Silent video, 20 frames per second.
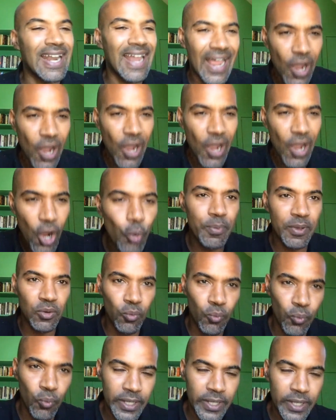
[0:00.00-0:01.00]
and I hope
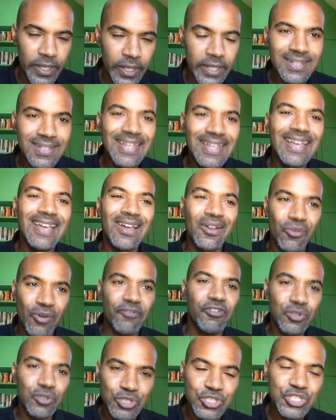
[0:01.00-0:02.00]
it will
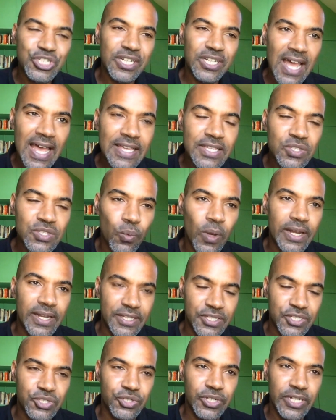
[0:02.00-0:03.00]
revolutionize what
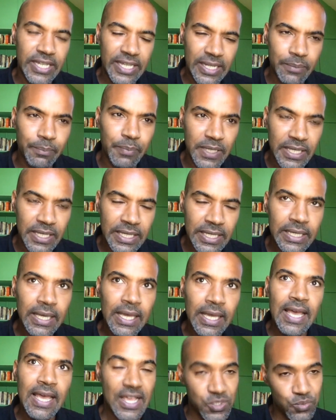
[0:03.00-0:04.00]
history can be
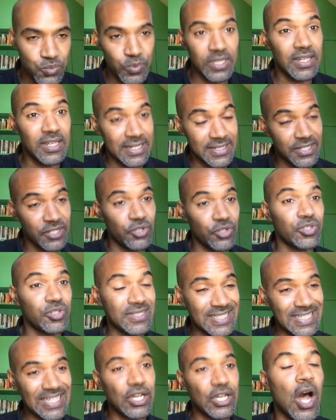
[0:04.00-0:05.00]
as we continue
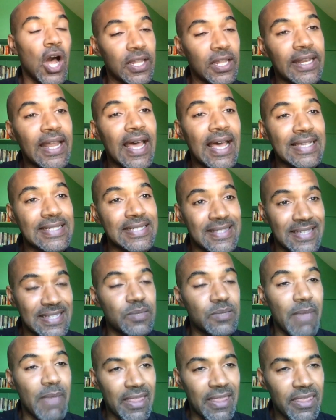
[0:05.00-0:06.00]
to decolonize
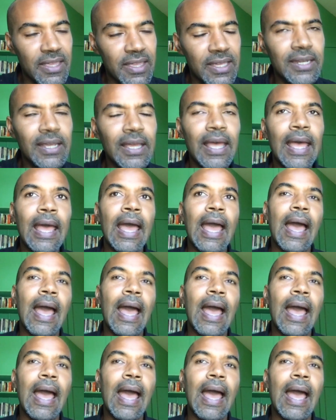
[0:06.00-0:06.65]
this method.